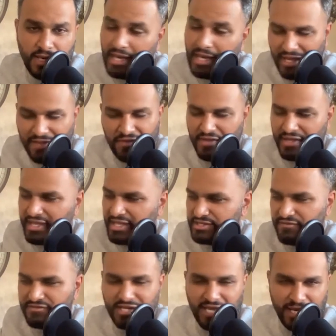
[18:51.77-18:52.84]
And not that the kids
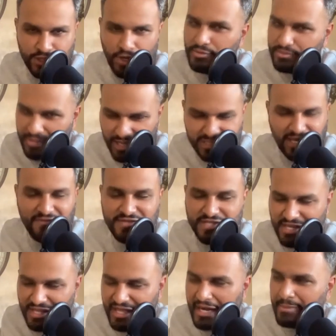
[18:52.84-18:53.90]
of today don't, because I've
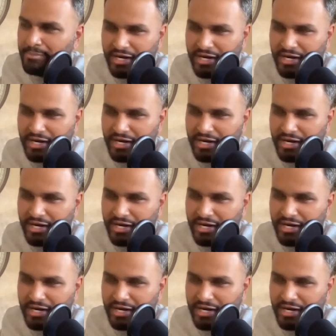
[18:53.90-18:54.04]
seen a lot of